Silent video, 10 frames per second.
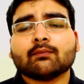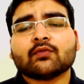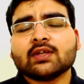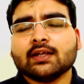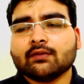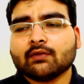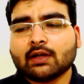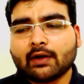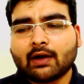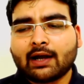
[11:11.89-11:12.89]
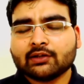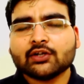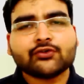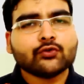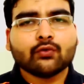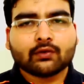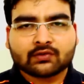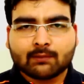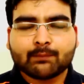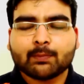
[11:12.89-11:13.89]
See, either
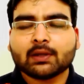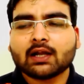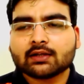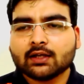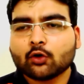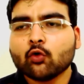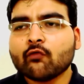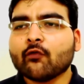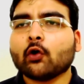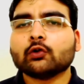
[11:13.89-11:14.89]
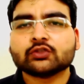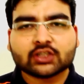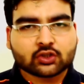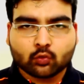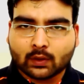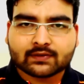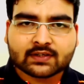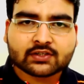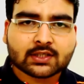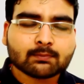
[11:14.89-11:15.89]
some people are there who follow just one
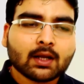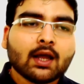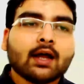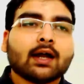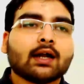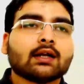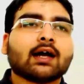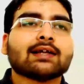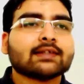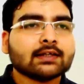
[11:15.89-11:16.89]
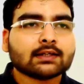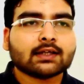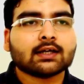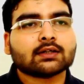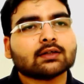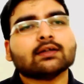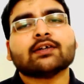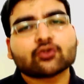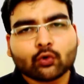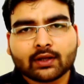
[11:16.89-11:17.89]
system, and I think that
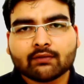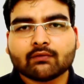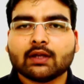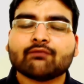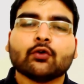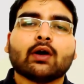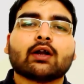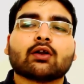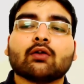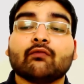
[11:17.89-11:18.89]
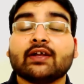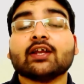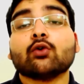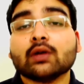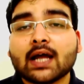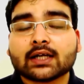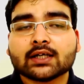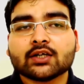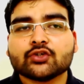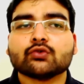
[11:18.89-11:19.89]
it's okay if you are very good at
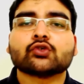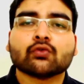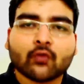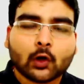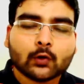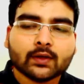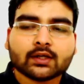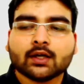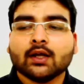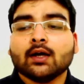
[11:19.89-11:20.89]
it, you should follow it.